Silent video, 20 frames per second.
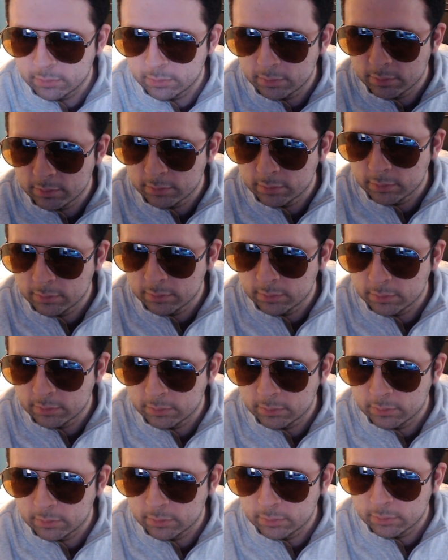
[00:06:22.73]

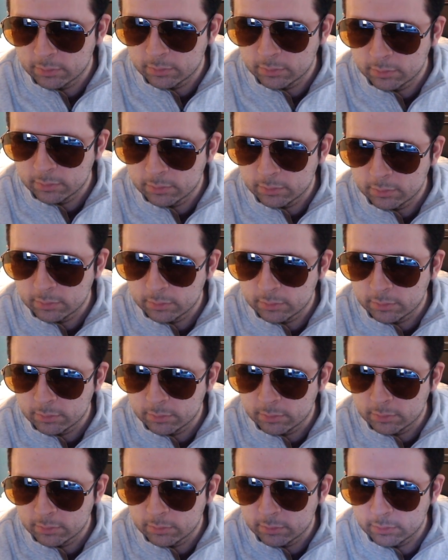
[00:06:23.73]

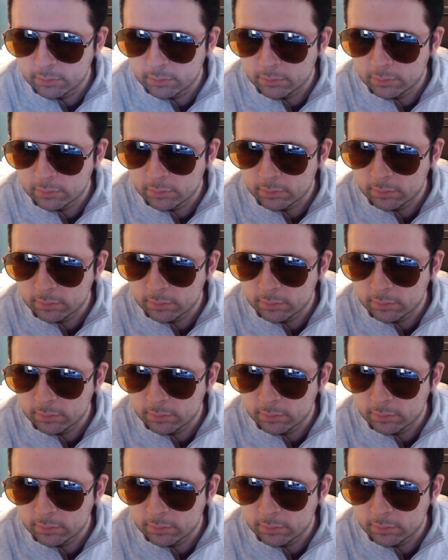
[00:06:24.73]
(silence)